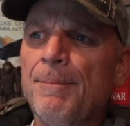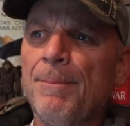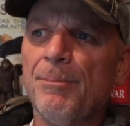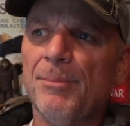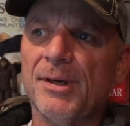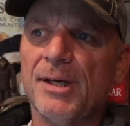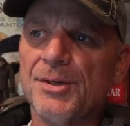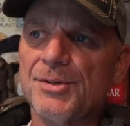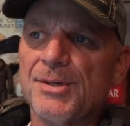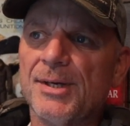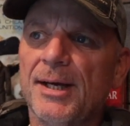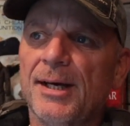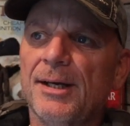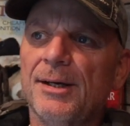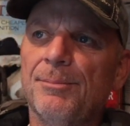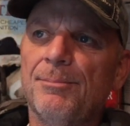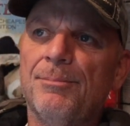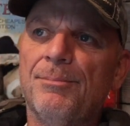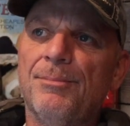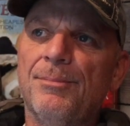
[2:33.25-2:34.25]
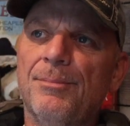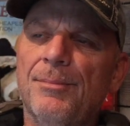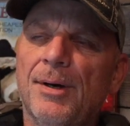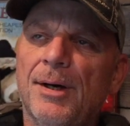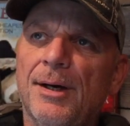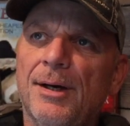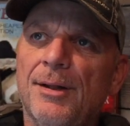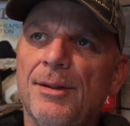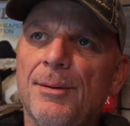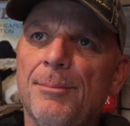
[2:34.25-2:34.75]
because it had
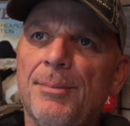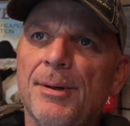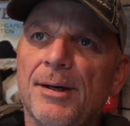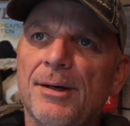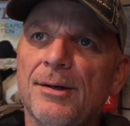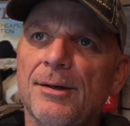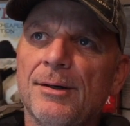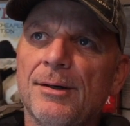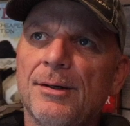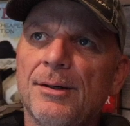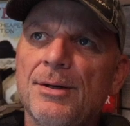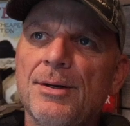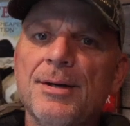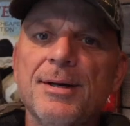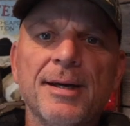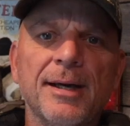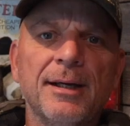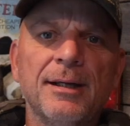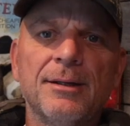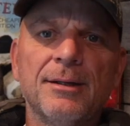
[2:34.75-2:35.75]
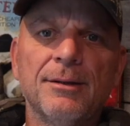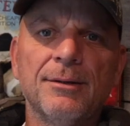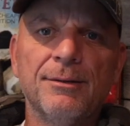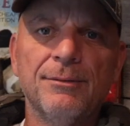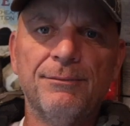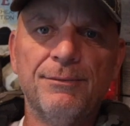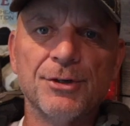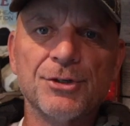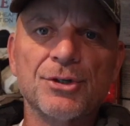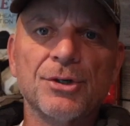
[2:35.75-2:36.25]
the better night
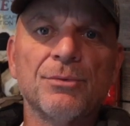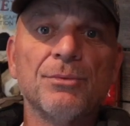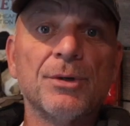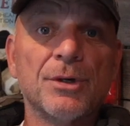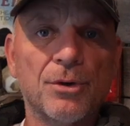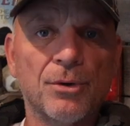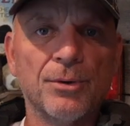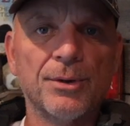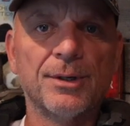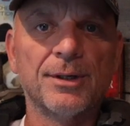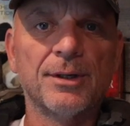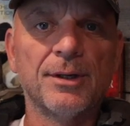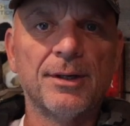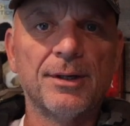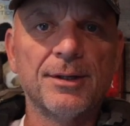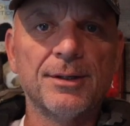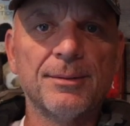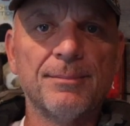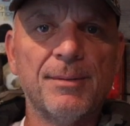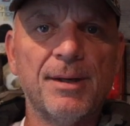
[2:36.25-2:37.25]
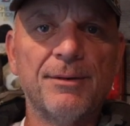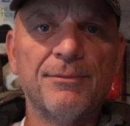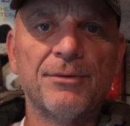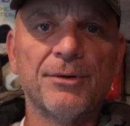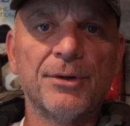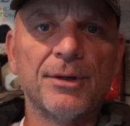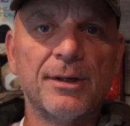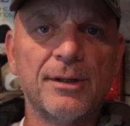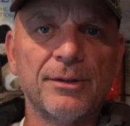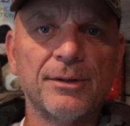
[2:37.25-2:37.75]
vision recording on it and
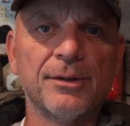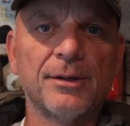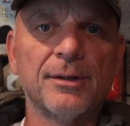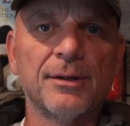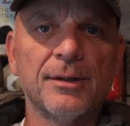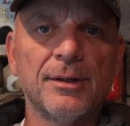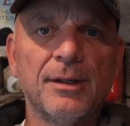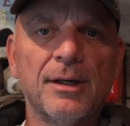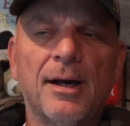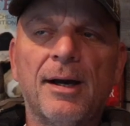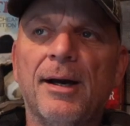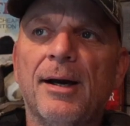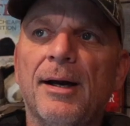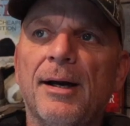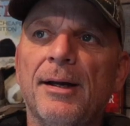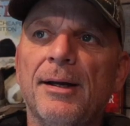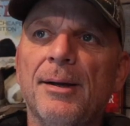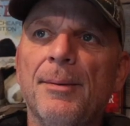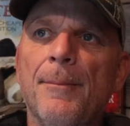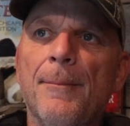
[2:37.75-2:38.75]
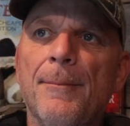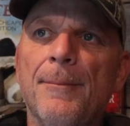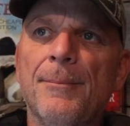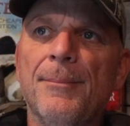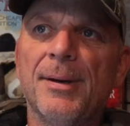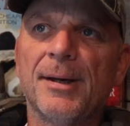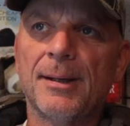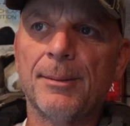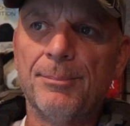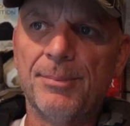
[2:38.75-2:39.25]
very clear high
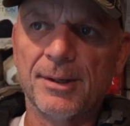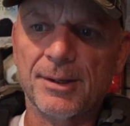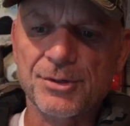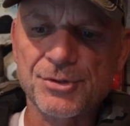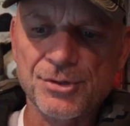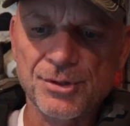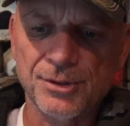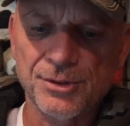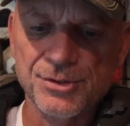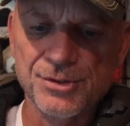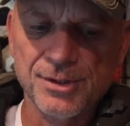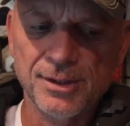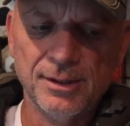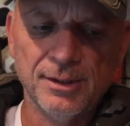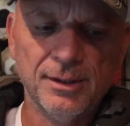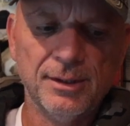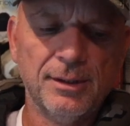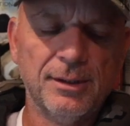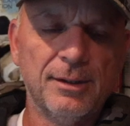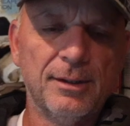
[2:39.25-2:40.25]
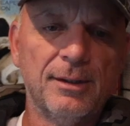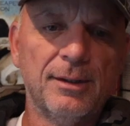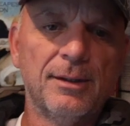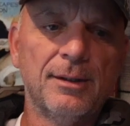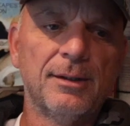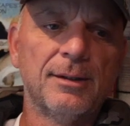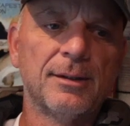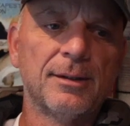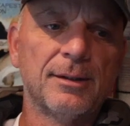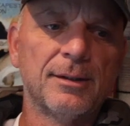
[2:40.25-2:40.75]
megapixels
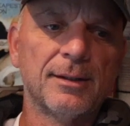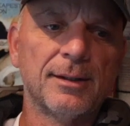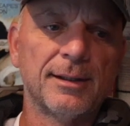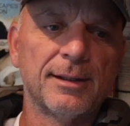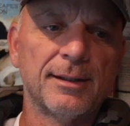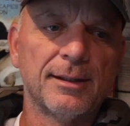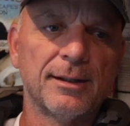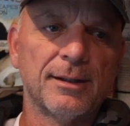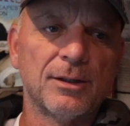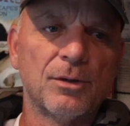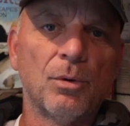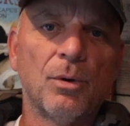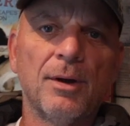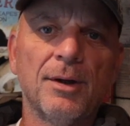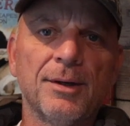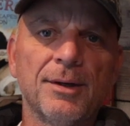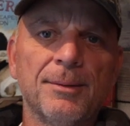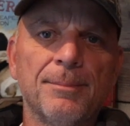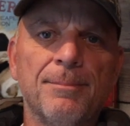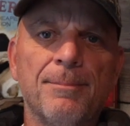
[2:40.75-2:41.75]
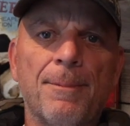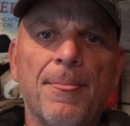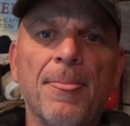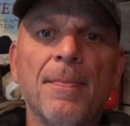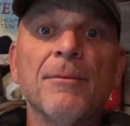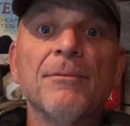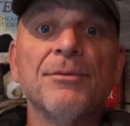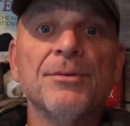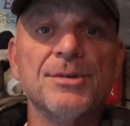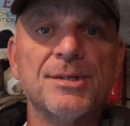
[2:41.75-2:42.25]
quality
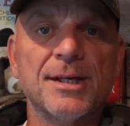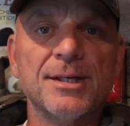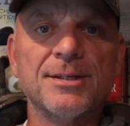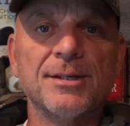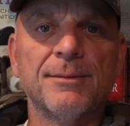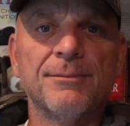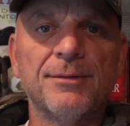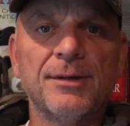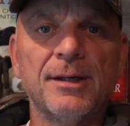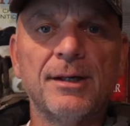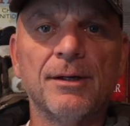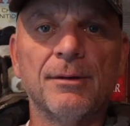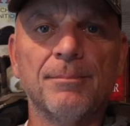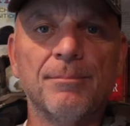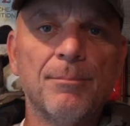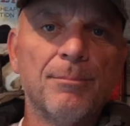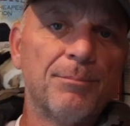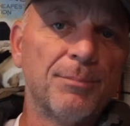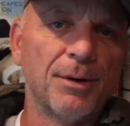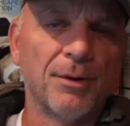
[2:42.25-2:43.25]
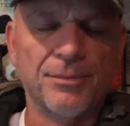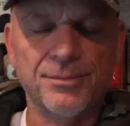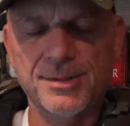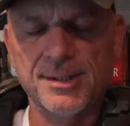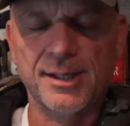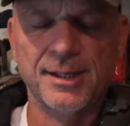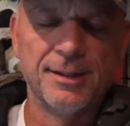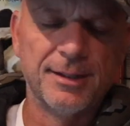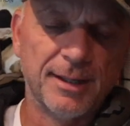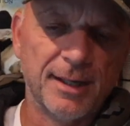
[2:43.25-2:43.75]
for daytime video, both
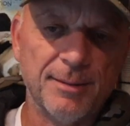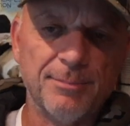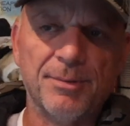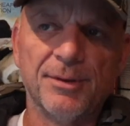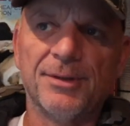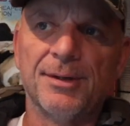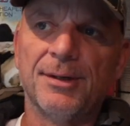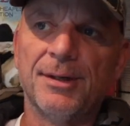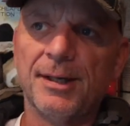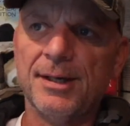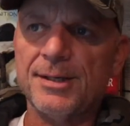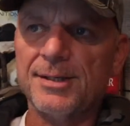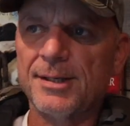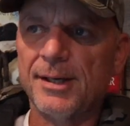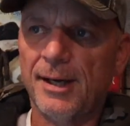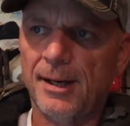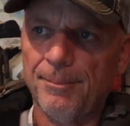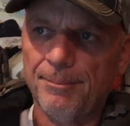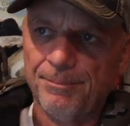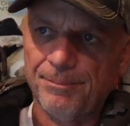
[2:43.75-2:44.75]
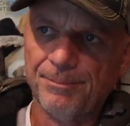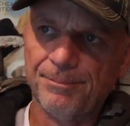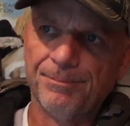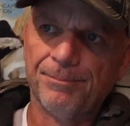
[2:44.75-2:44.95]
day and night, but the nighttime